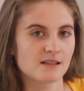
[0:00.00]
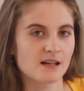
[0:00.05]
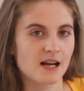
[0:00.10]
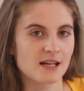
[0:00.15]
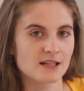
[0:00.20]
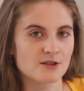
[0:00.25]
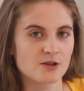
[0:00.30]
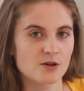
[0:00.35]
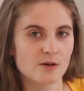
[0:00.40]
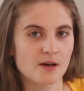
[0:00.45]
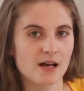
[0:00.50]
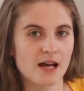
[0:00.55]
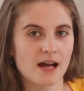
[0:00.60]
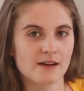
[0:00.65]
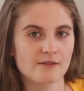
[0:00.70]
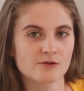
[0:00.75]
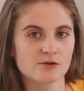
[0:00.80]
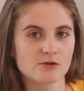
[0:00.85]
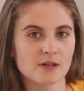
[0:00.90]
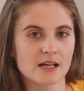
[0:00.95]
I don't
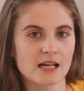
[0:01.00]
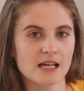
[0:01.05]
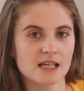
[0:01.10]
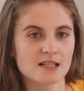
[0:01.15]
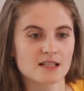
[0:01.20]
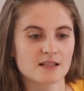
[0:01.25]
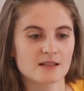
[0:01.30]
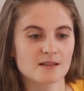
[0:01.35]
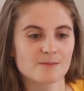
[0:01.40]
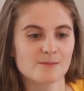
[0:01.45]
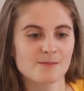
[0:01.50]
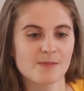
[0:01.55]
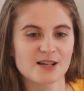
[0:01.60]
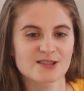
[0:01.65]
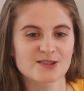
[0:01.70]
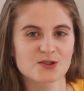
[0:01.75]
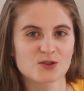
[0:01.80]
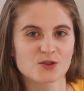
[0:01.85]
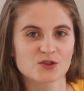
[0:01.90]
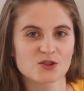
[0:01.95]
have great
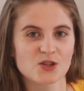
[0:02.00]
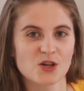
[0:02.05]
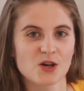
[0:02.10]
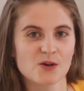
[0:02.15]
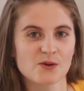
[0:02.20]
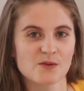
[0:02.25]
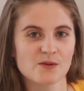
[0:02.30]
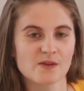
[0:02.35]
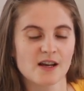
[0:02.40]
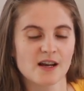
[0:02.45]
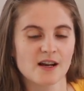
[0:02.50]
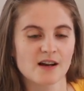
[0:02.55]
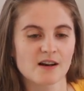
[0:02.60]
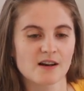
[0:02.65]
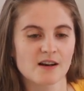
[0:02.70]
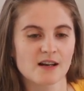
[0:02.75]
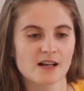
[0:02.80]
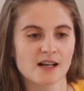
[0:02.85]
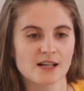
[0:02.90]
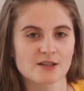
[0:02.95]
muscle tone
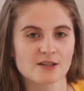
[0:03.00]
there, and